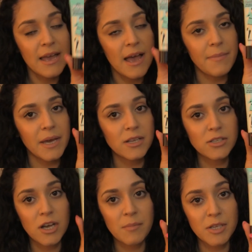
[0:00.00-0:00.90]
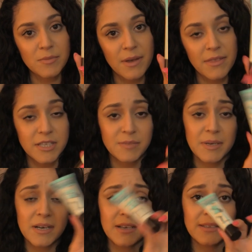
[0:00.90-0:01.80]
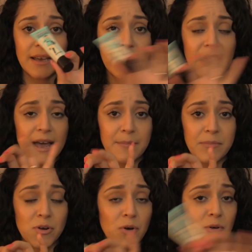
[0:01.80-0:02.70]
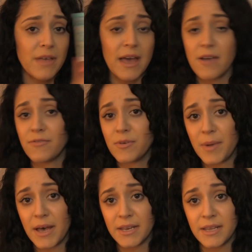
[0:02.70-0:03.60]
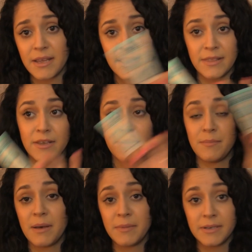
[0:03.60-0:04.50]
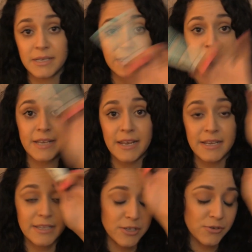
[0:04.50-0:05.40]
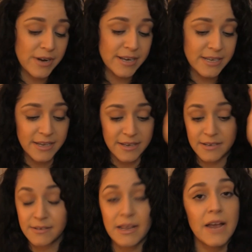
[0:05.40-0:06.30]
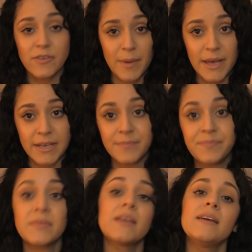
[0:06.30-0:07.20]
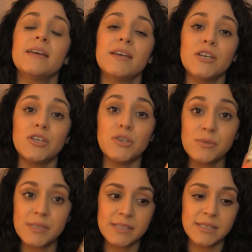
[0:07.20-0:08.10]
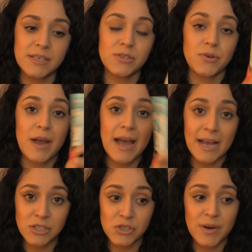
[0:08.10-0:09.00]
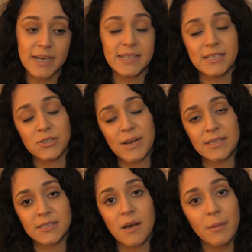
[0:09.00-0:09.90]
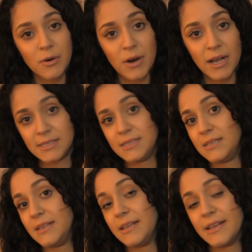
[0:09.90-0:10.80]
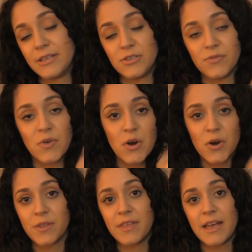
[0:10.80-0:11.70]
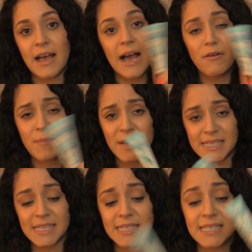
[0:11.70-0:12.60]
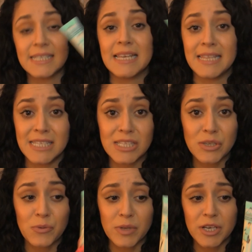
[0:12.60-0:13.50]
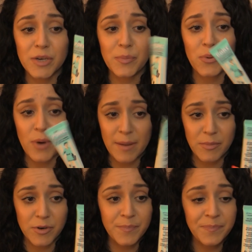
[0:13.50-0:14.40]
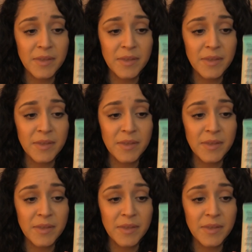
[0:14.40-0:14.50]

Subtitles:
I'm not going to talk much about this because I know that everybody and their mama and their daddy and their granny and everybody uses this or has tried this or has come across it, and you've heard that how amazing this is, and this is a really good primer.